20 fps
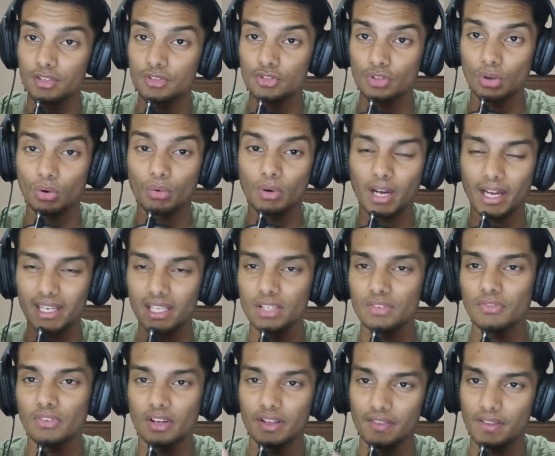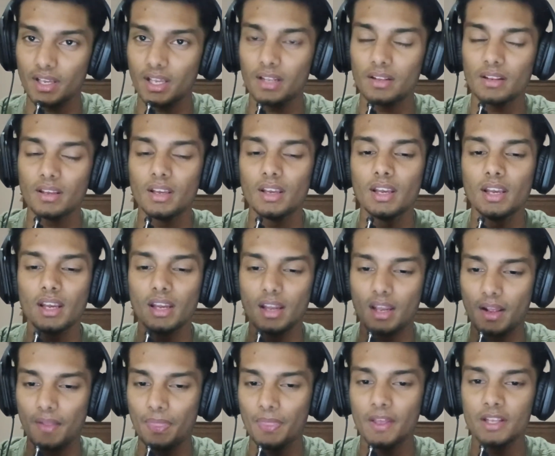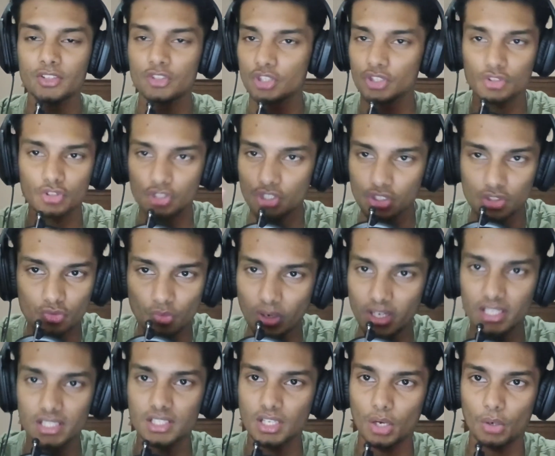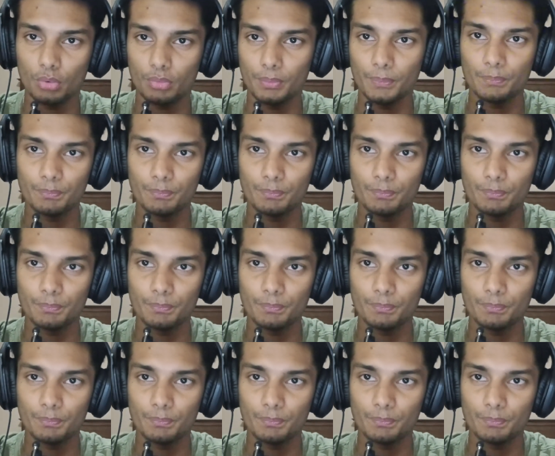So identify that and then just write it down.